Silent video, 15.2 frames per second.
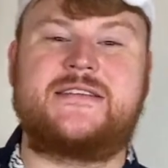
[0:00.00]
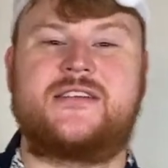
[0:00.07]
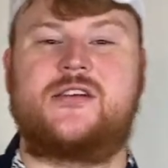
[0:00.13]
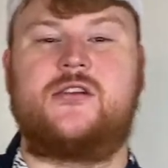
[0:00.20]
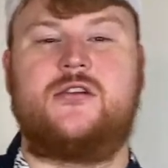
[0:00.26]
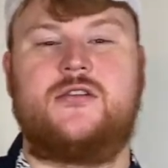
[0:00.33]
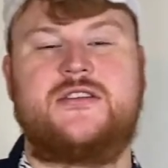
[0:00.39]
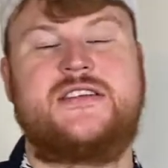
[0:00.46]

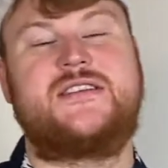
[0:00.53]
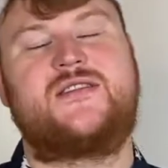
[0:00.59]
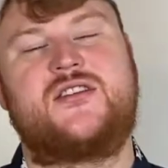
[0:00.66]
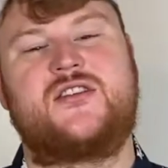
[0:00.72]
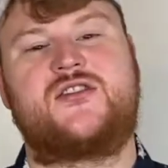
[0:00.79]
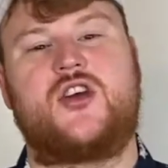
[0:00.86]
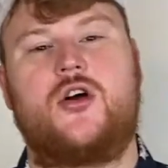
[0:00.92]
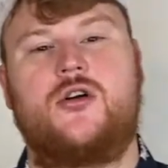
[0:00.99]
Claus, this is a
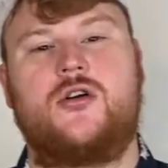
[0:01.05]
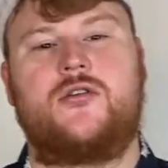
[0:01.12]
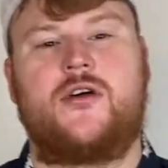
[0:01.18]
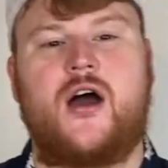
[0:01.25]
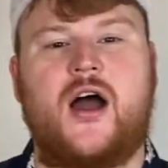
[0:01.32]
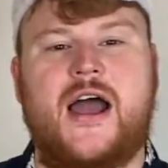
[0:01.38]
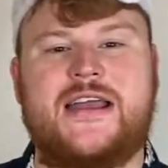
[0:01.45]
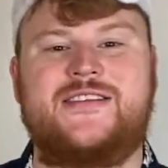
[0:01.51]
song that
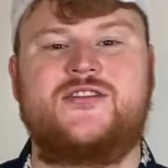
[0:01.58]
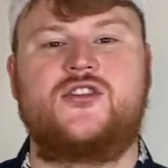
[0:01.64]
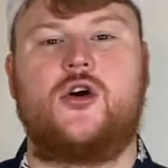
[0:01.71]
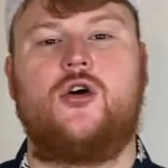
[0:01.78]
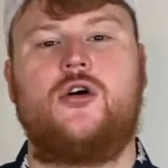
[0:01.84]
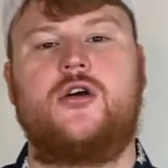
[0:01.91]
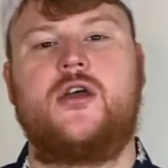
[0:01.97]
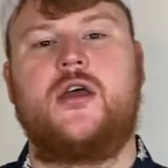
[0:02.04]
I
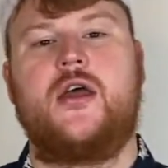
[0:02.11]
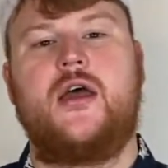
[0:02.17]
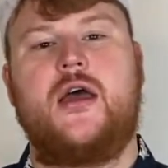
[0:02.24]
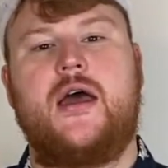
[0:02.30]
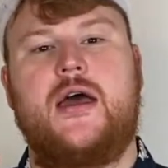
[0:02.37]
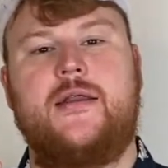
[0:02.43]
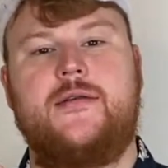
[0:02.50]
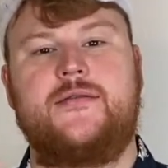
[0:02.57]
took
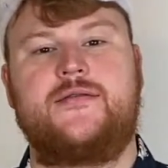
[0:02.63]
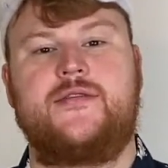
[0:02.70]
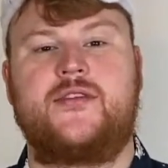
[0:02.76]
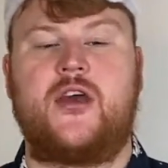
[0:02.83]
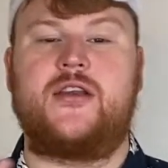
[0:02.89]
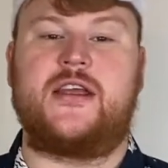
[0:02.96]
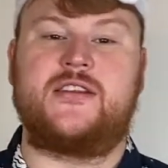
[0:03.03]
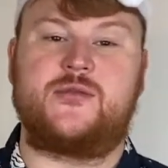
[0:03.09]
and
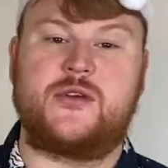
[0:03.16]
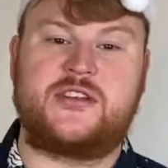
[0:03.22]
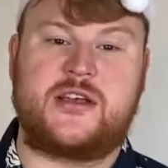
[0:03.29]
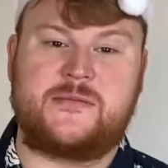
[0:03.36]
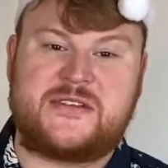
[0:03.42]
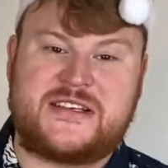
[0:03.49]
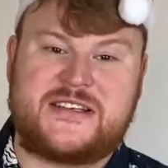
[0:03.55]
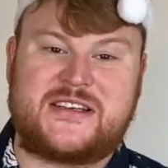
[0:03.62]
turned it into a
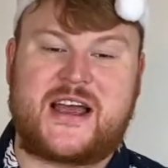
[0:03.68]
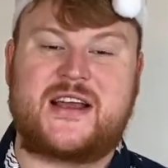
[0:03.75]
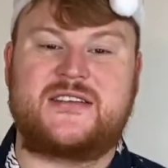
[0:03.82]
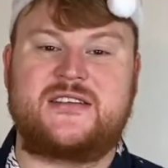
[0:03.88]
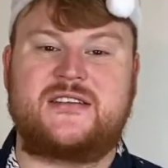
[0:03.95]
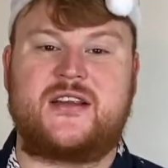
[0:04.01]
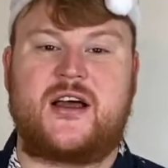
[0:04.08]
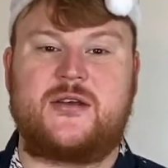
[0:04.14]
gypsy jazz
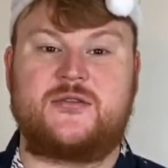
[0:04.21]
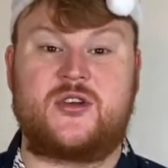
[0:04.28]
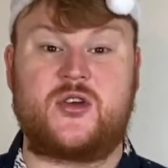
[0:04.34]
style song.